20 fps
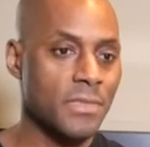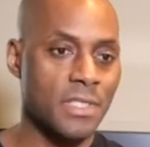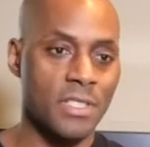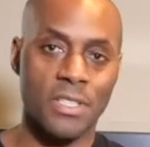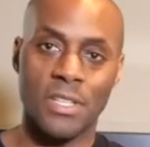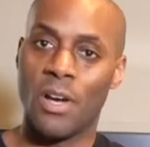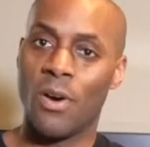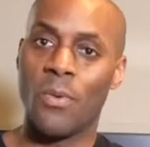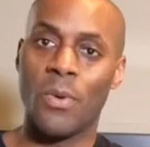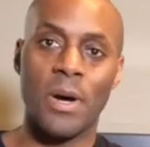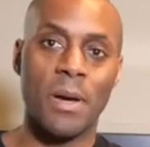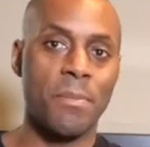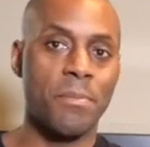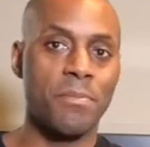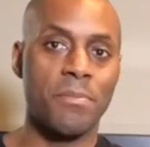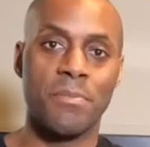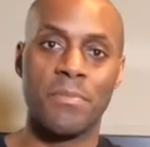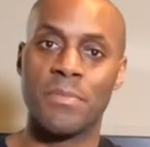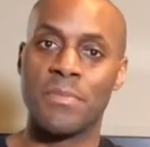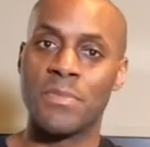you know what?
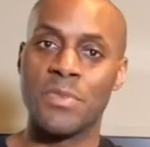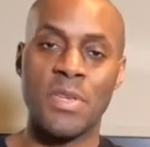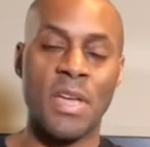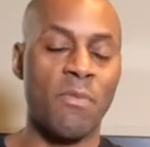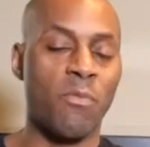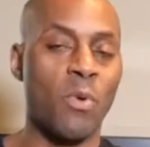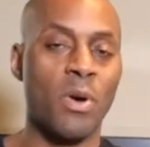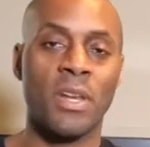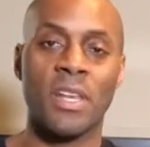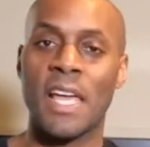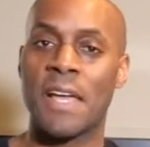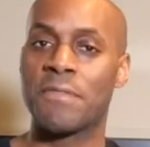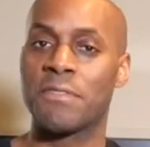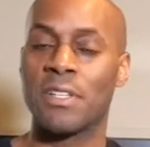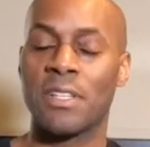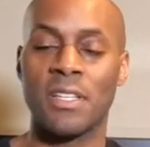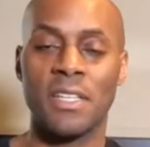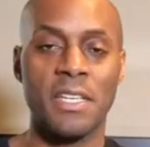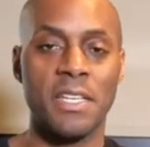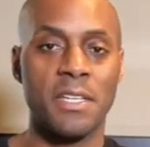You have one life
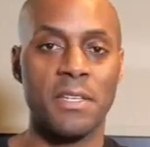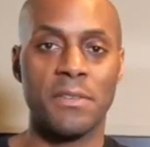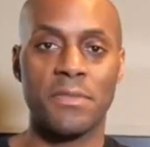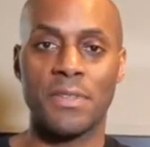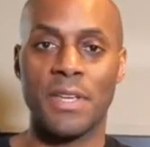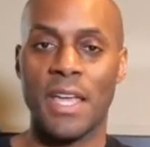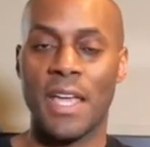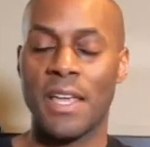to live,